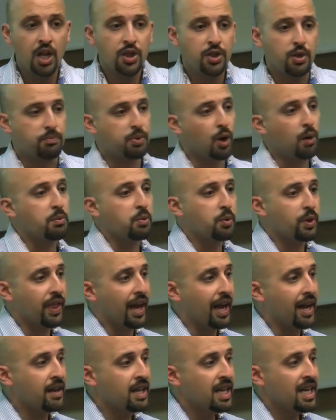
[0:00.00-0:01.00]
The problem with
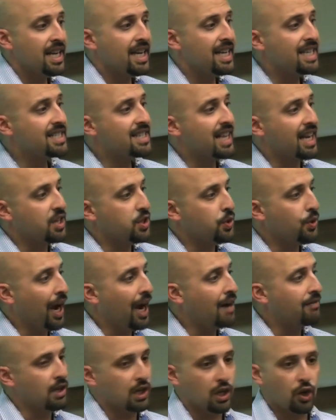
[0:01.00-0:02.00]
that is that you
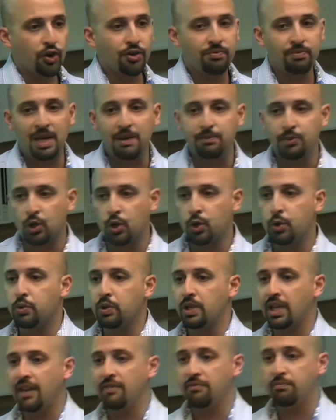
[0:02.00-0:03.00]
have a lot of people who
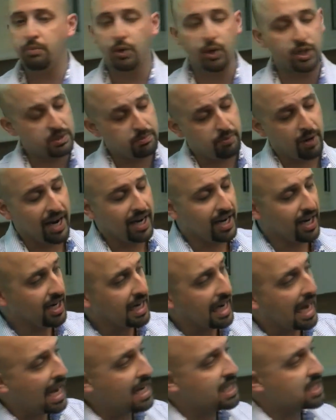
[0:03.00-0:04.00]
will give pushback
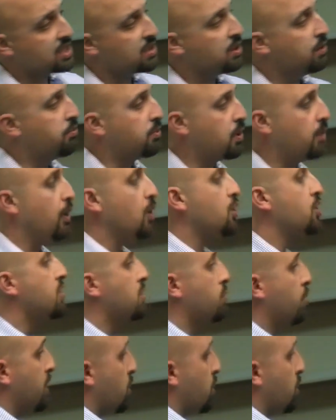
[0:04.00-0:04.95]
against promotions we're